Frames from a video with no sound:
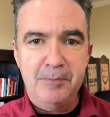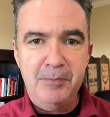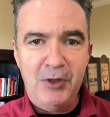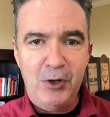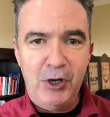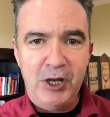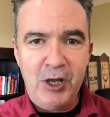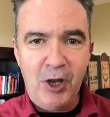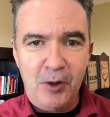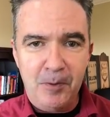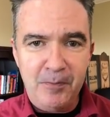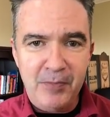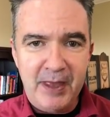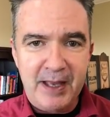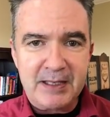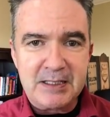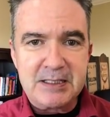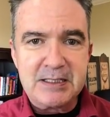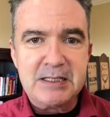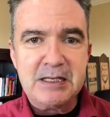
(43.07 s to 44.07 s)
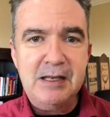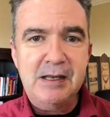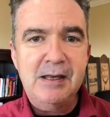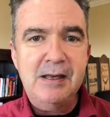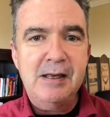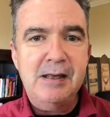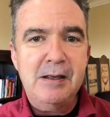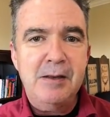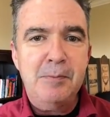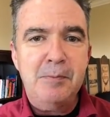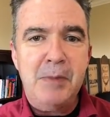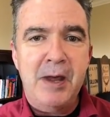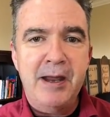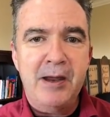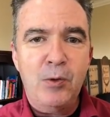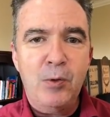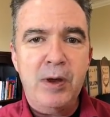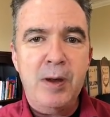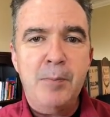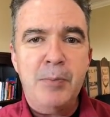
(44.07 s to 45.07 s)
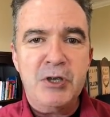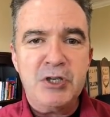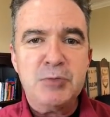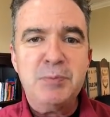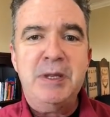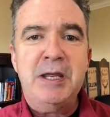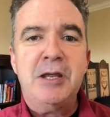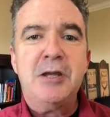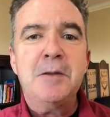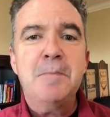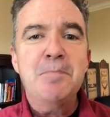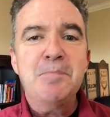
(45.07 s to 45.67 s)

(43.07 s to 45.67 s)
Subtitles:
There you go. That's my grandpa speak.